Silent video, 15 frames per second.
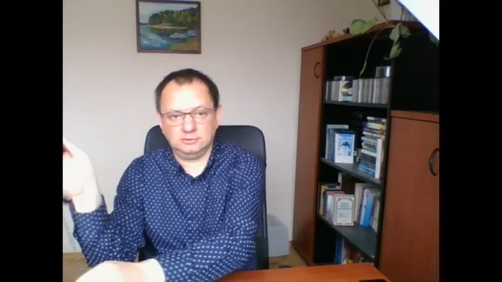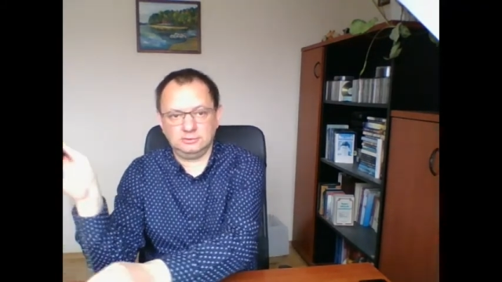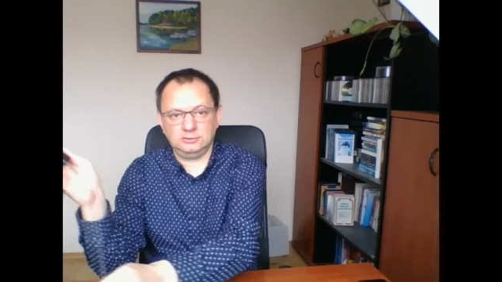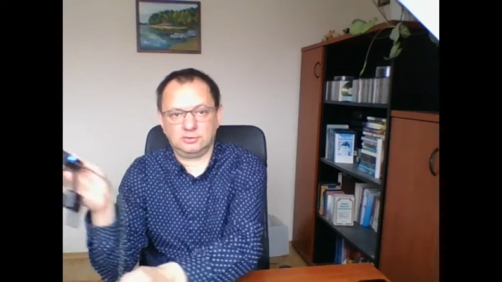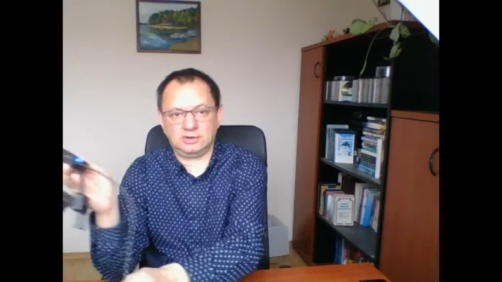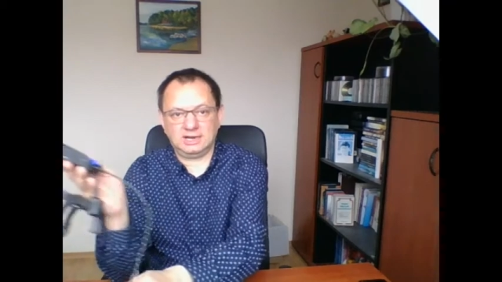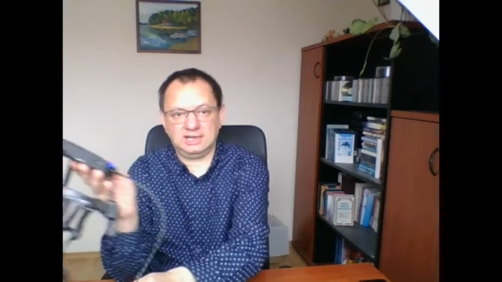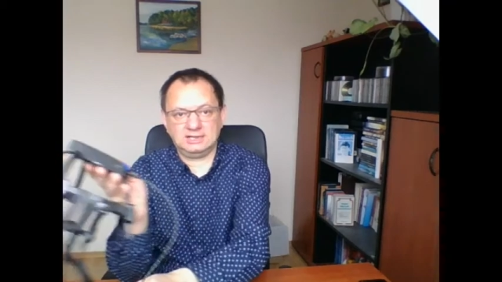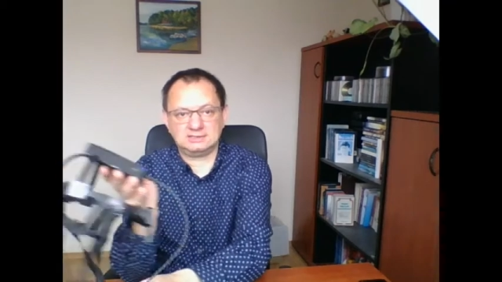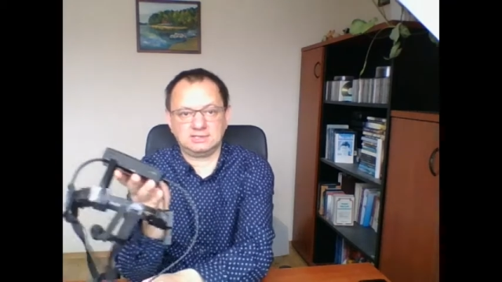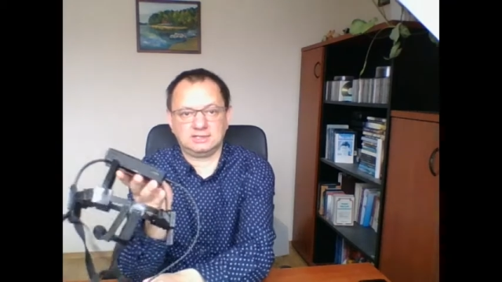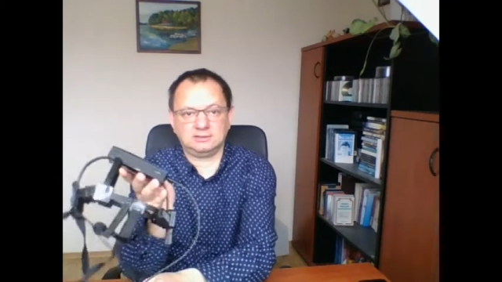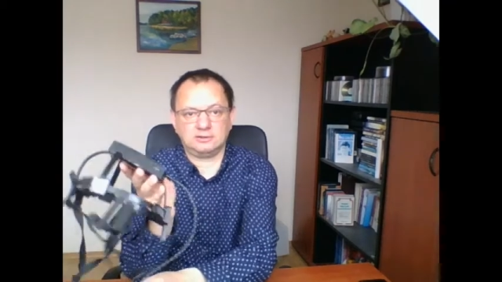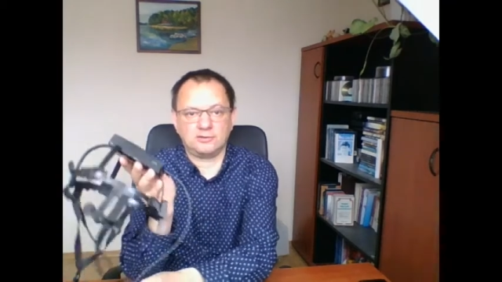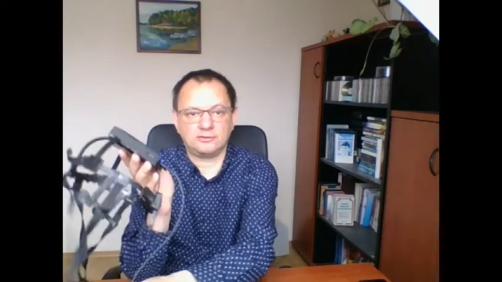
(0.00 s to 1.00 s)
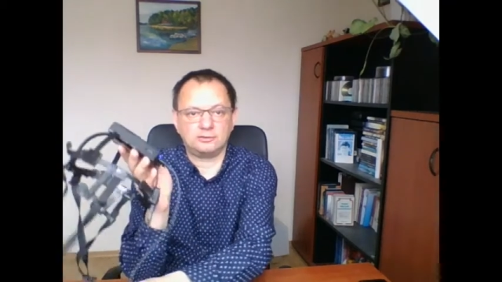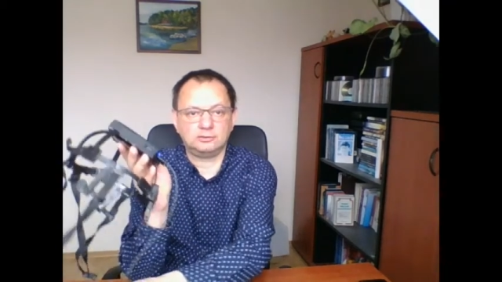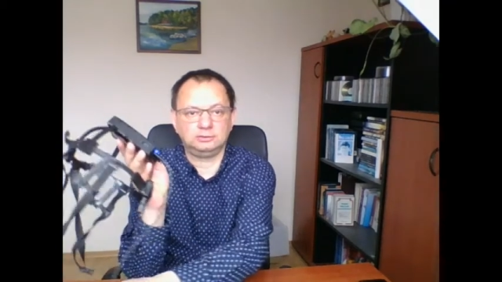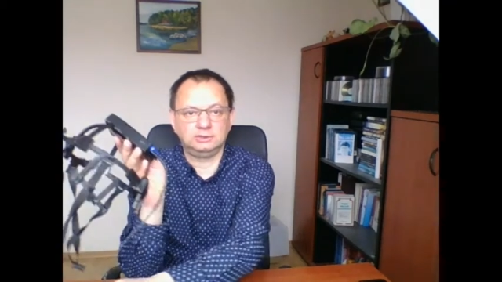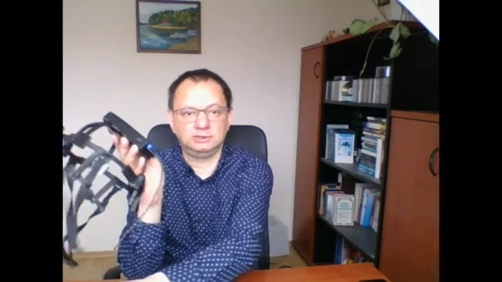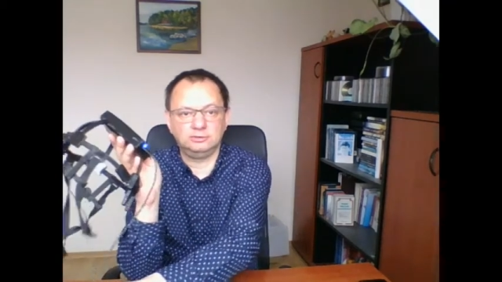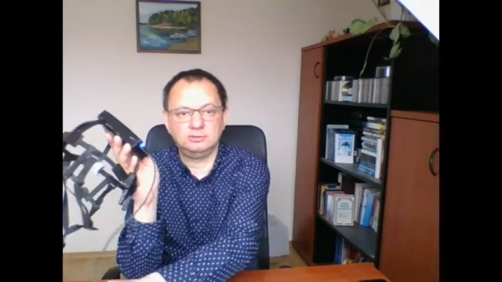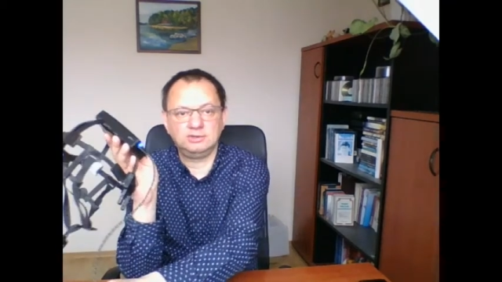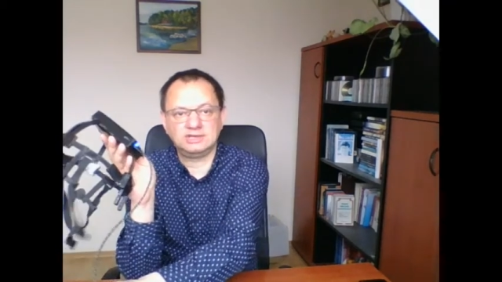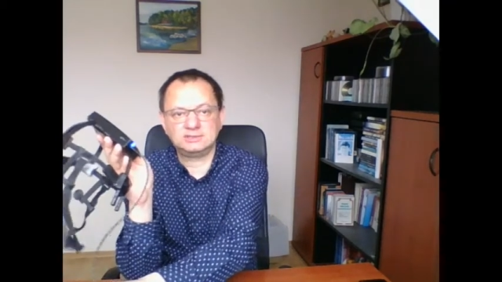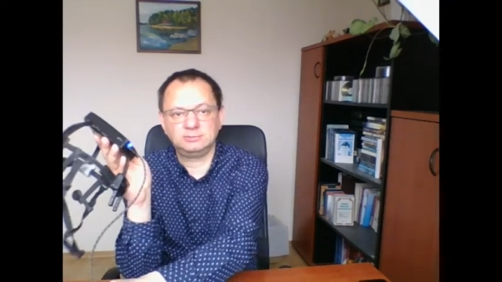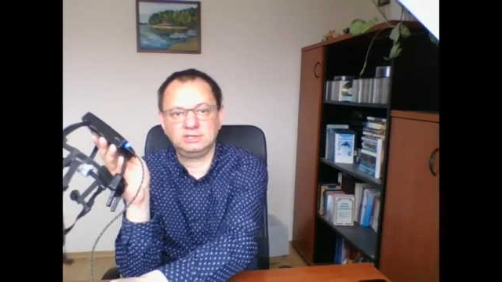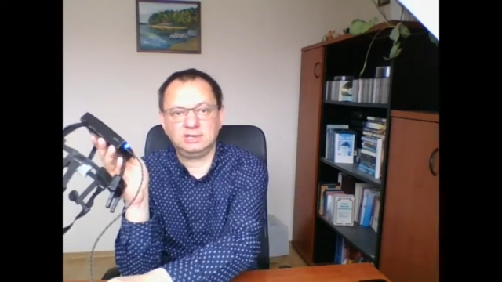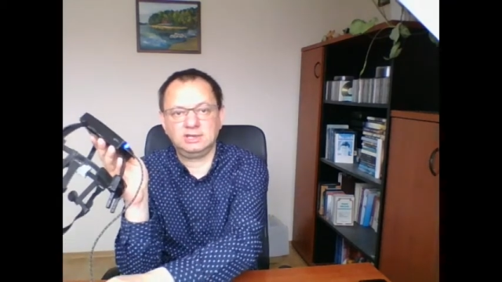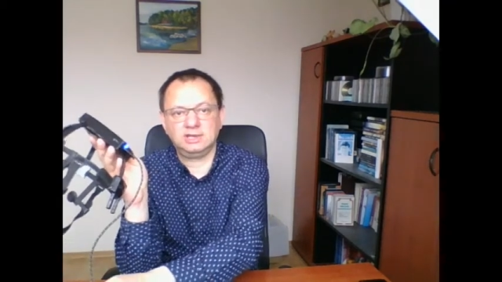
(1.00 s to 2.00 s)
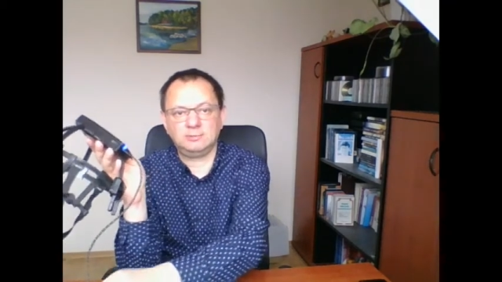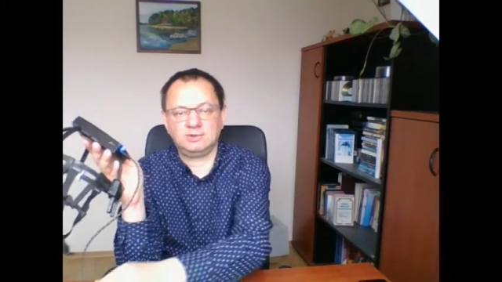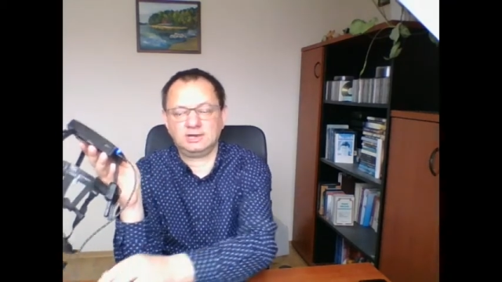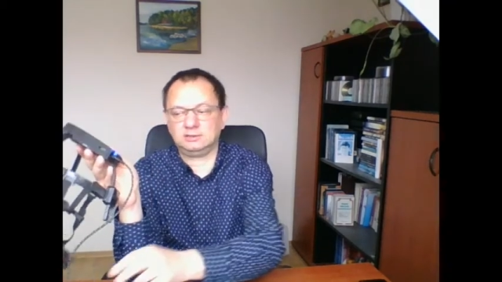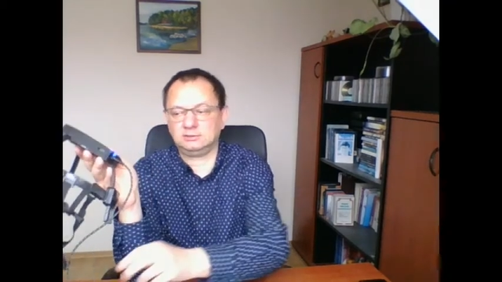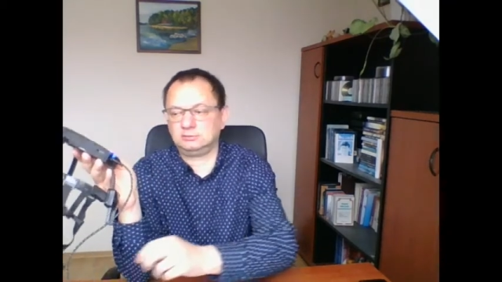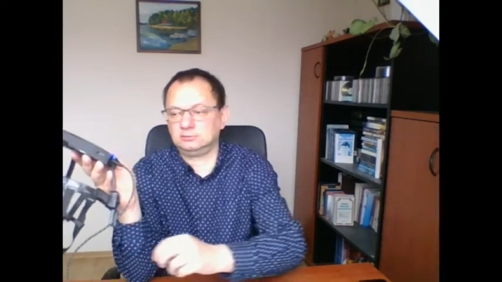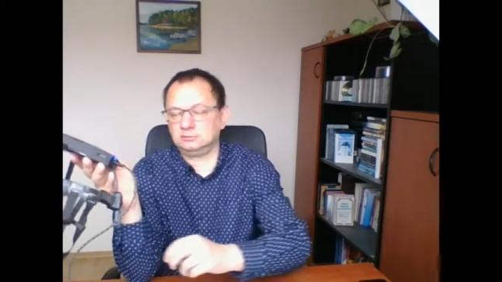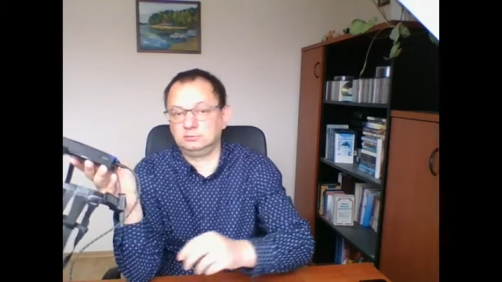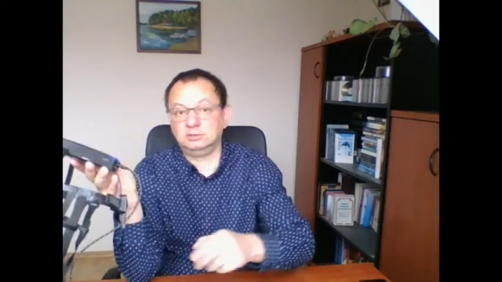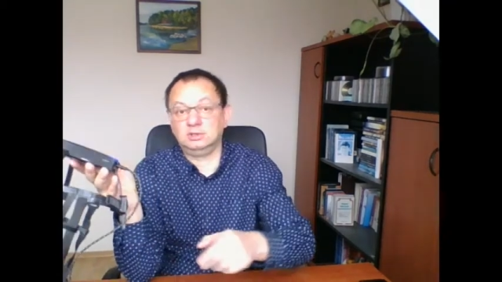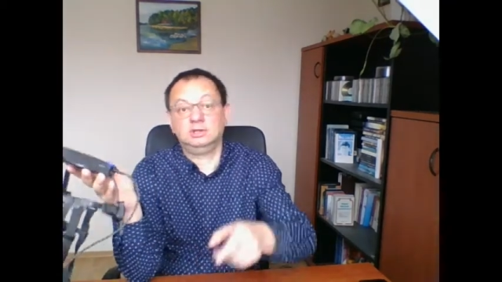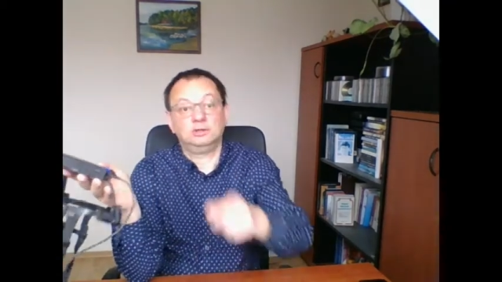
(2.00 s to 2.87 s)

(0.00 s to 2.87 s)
USB cable to